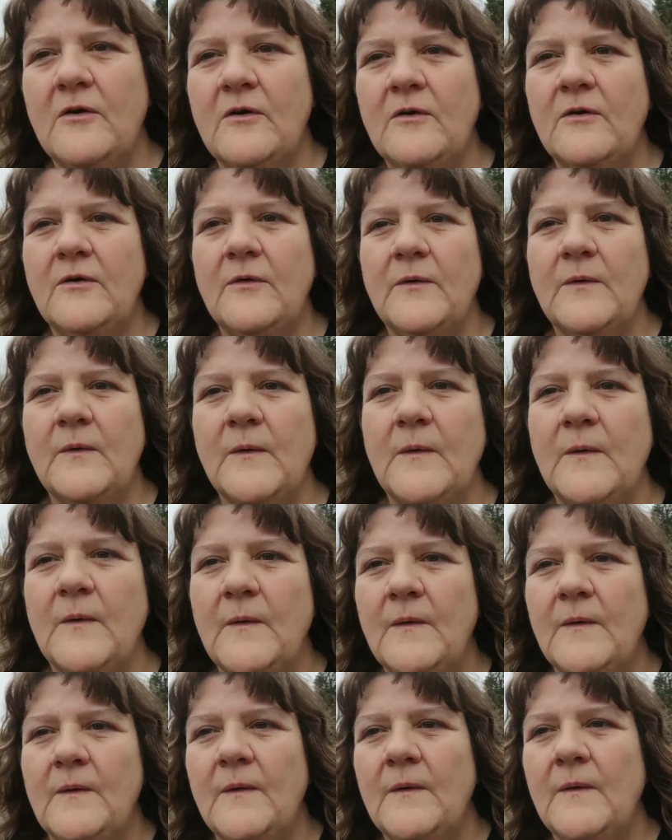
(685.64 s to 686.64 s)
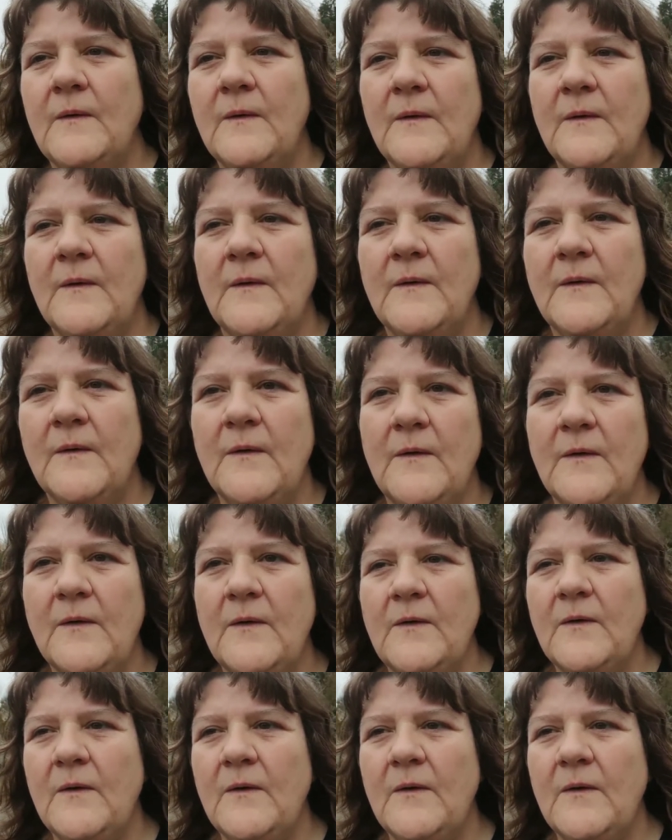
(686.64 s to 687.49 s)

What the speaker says: Nothing is said.